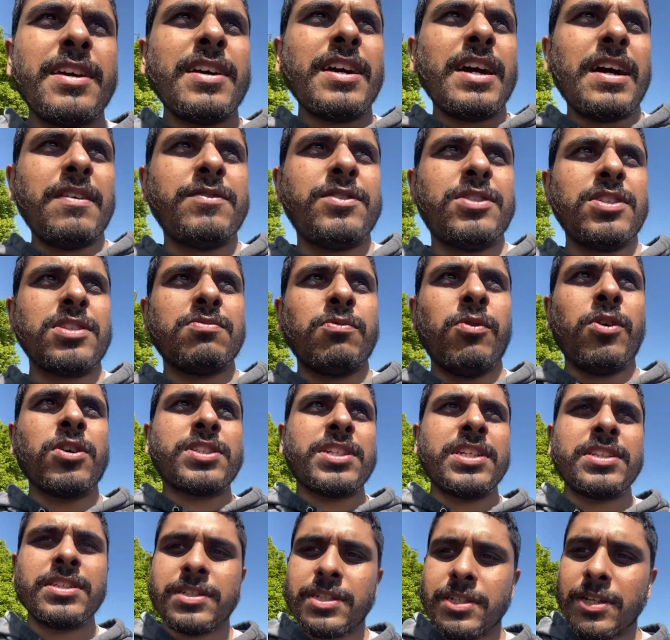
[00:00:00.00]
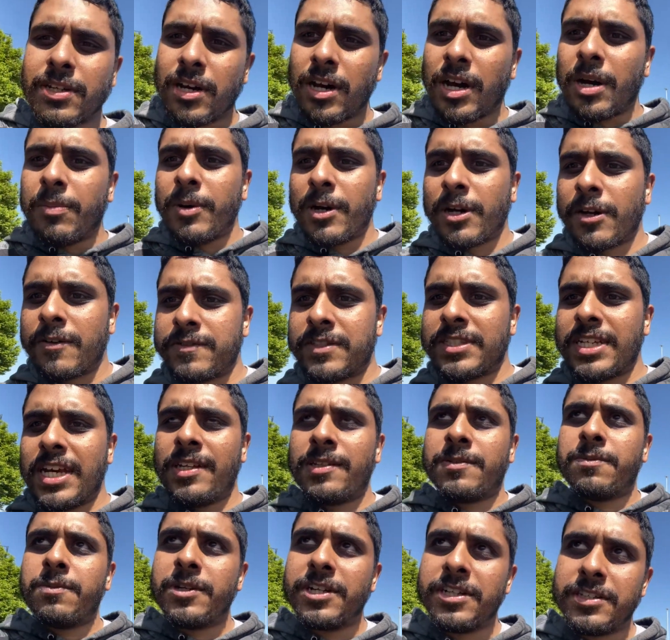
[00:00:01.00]
I've just walked into the car park of
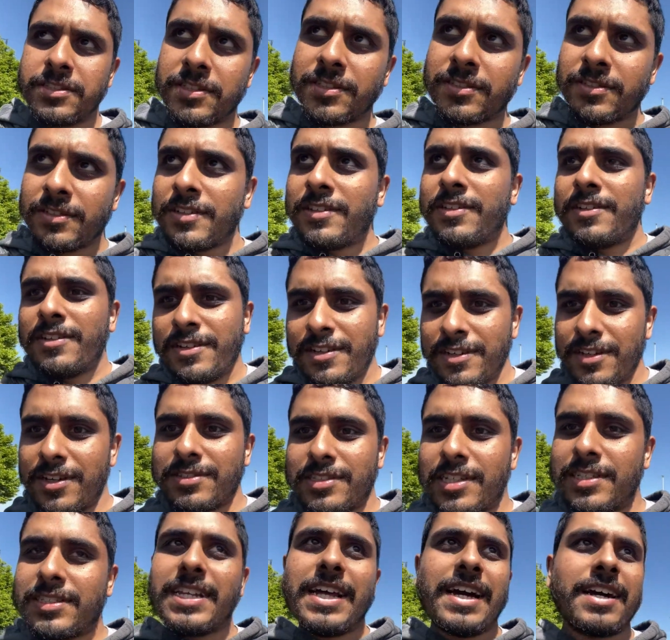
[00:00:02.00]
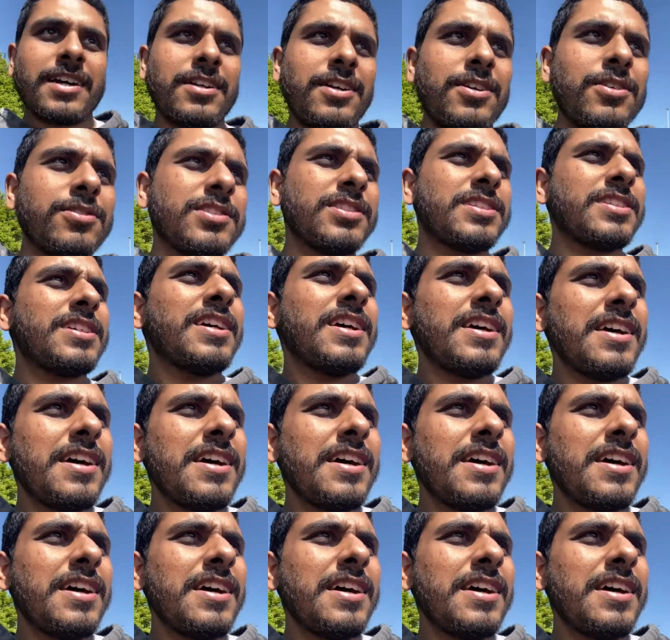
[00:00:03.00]
Sainsbury's because it's that close.